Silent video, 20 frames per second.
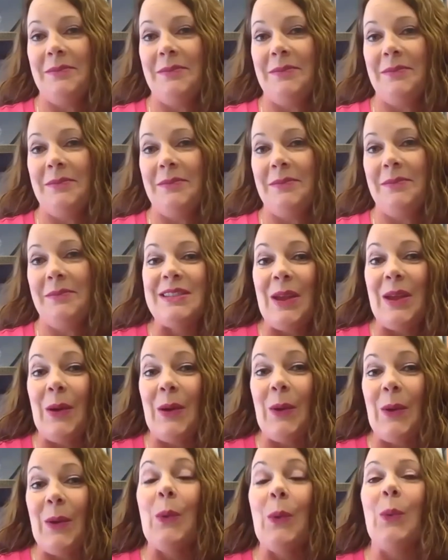
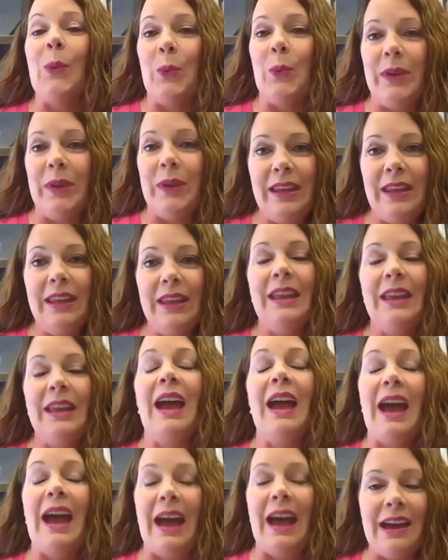So we
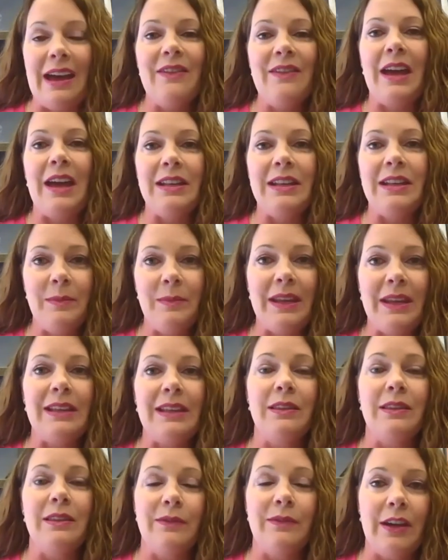have had to
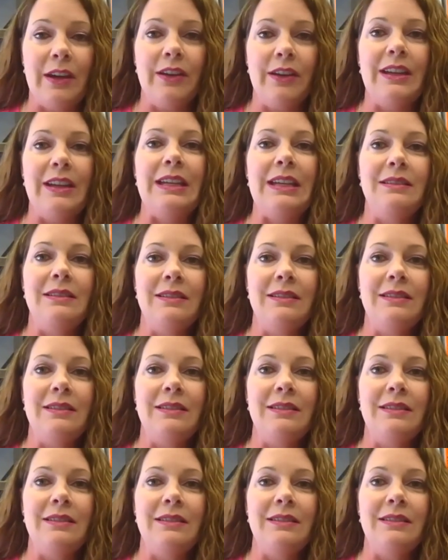make the very
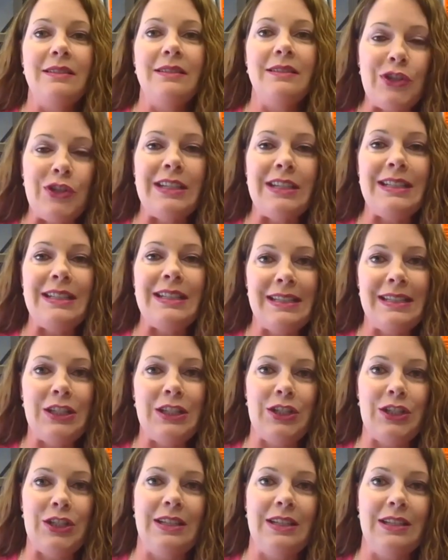unfortunate
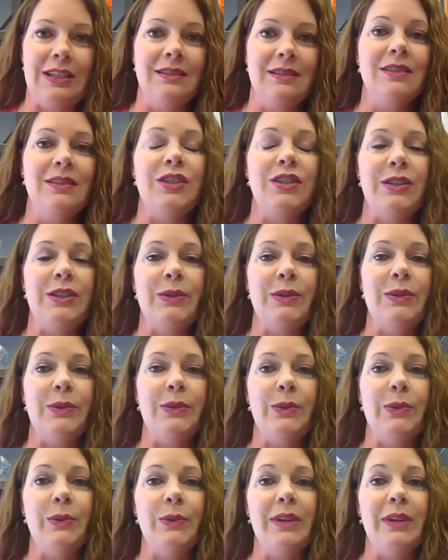decision
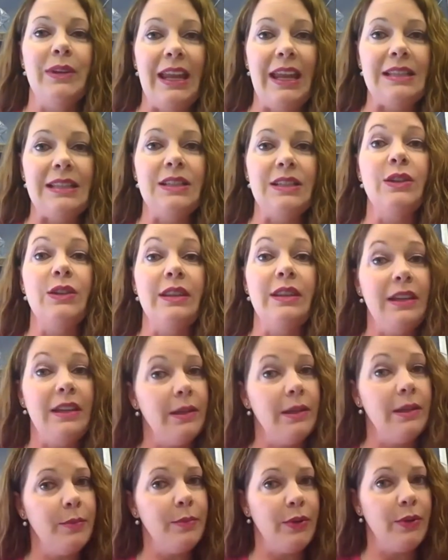to cancel the
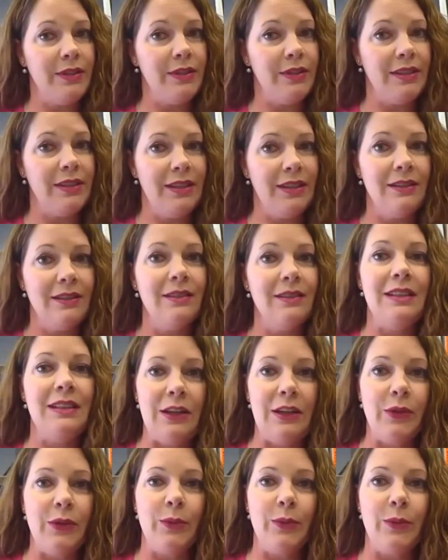in-person
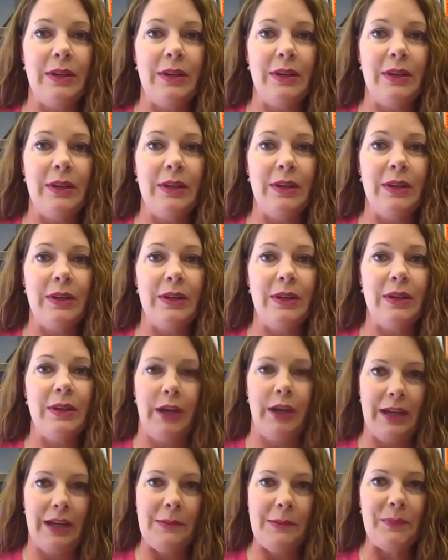Neath the Wreath
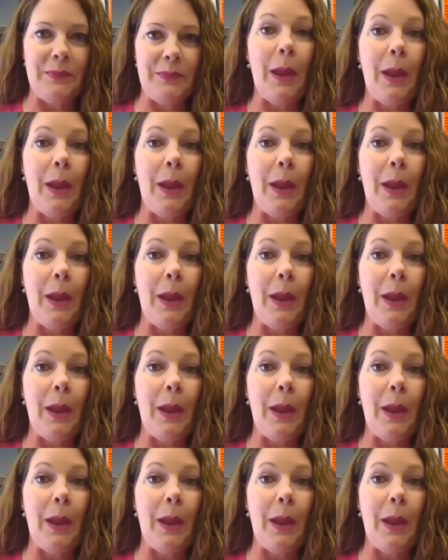market.